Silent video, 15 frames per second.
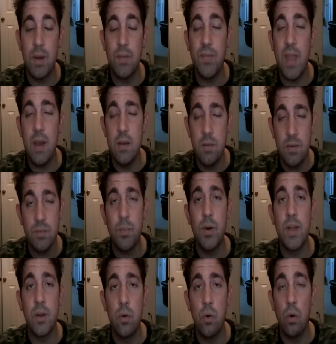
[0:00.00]
But it was
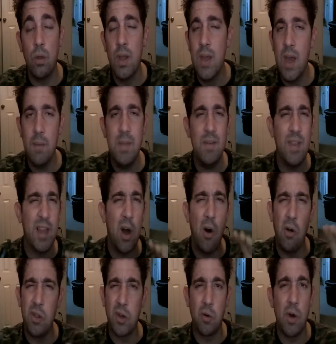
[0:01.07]
pretty cool. And they have like
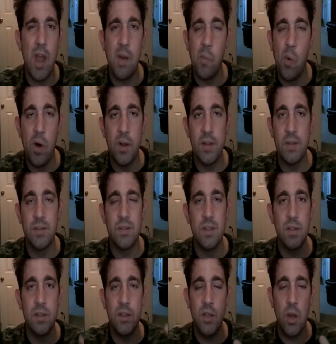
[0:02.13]
hologram ones
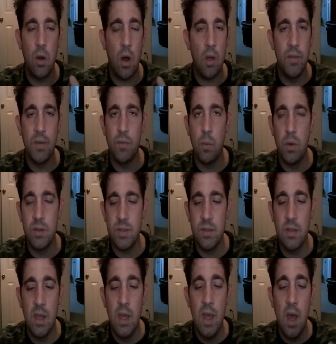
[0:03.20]
and all different ones.
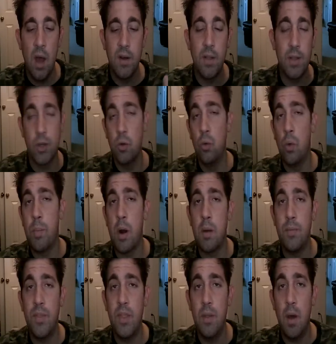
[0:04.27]
And another cool
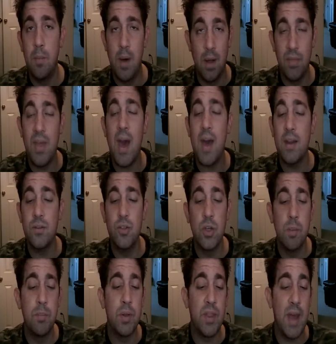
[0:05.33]
part about that is you
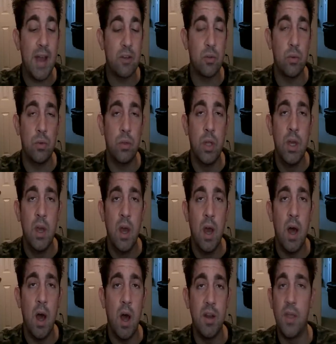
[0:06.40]
can put the actual
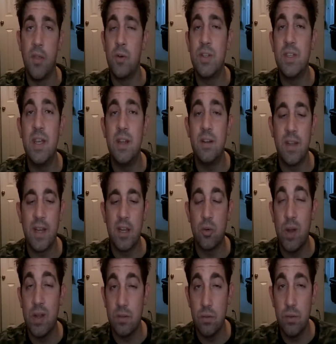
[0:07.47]
another tint, like a
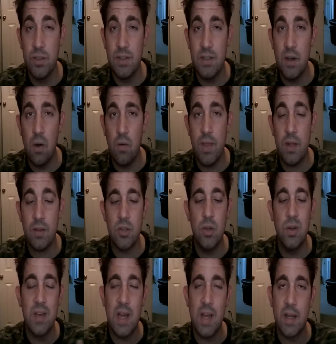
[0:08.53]
translucent tint, over that, so
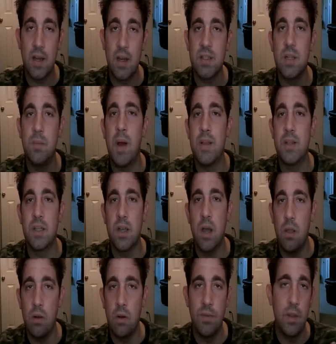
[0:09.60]
you can kind of customize the
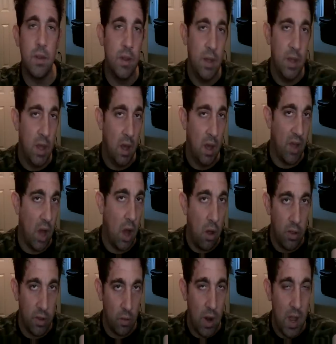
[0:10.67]
color of the
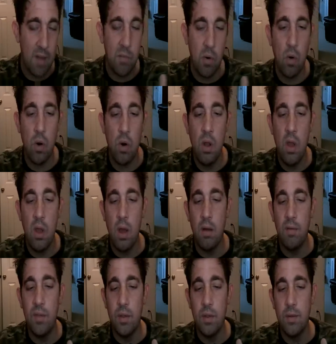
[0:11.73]
hologram or
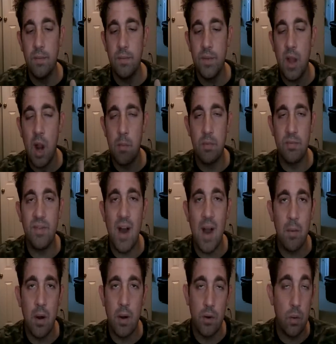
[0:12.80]
of the carbon
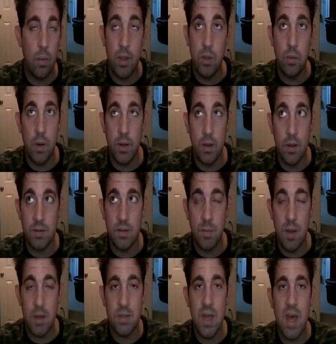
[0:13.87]
fiber. I don't know why you want to
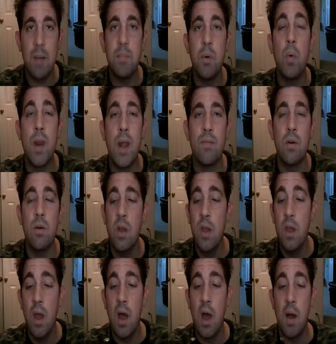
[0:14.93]
customize that, but whatever.
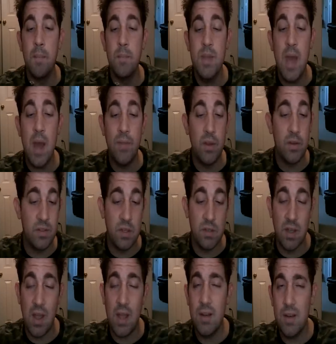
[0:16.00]
Yeah,
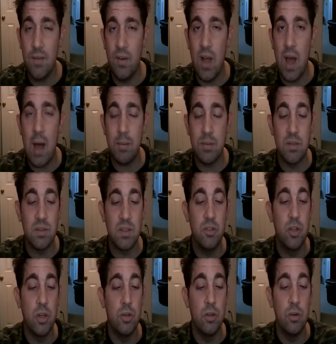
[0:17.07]
there's a lot of different options
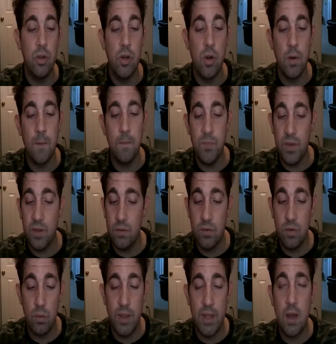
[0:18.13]
that you can do,
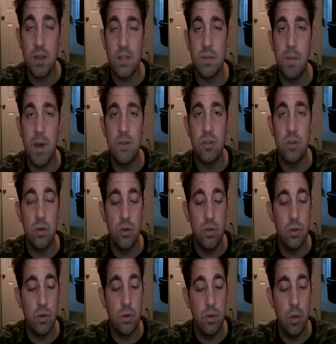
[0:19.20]
to really customize your
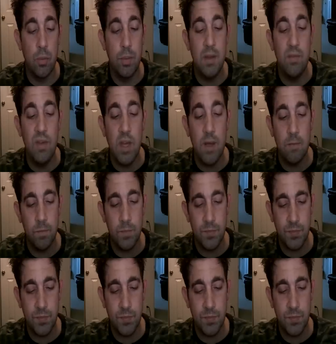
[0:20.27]
PV.